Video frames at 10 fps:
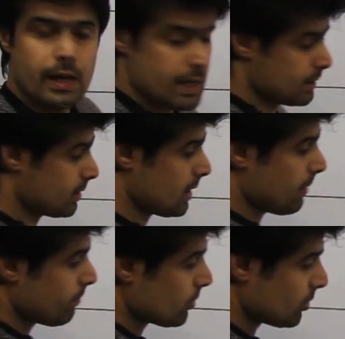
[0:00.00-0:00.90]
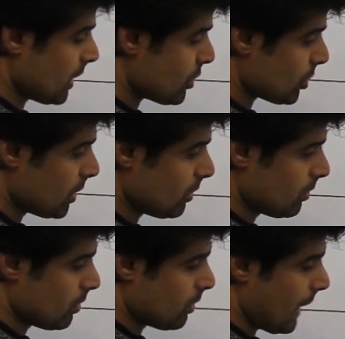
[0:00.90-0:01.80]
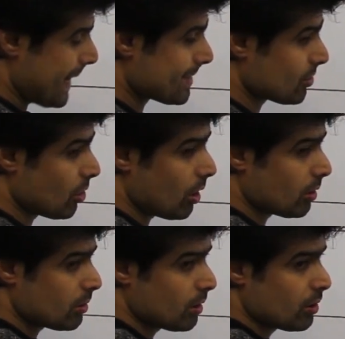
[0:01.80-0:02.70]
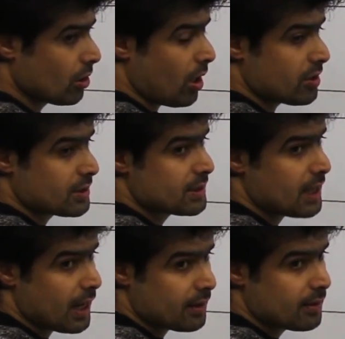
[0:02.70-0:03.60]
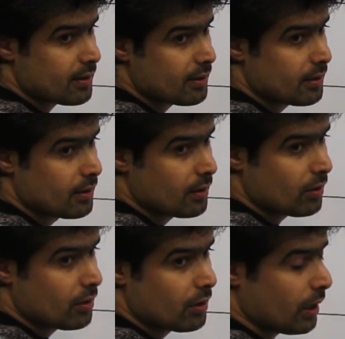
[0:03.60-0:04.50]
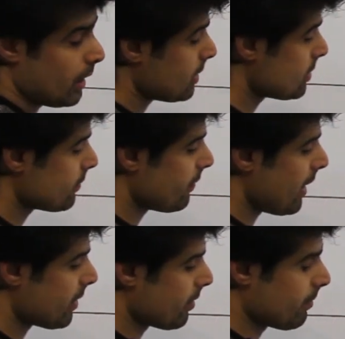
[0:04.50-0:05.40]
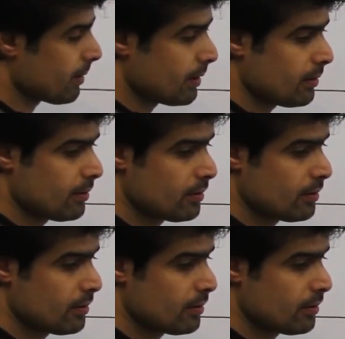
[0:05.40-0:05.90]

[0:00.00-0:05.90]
Its composition is not constant. It is variable.